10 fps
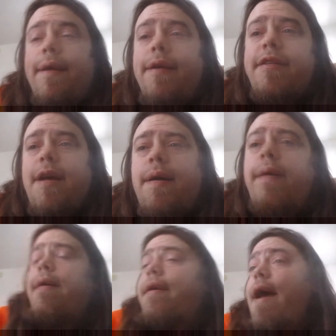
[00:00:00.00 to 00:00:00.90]

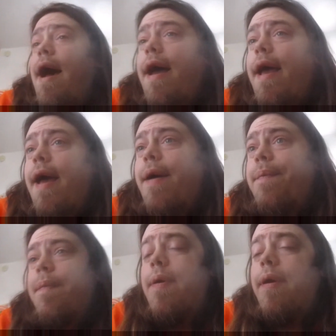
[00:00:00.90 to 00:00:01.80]
So I
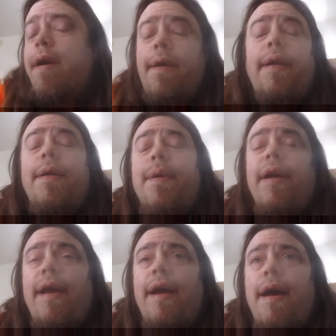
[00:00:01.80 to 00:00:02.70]
am currently
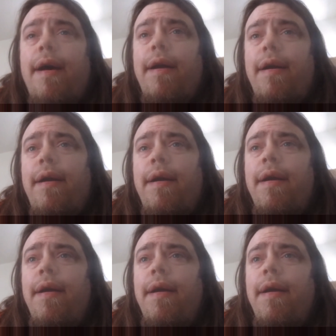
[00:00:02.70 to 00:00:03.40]
working on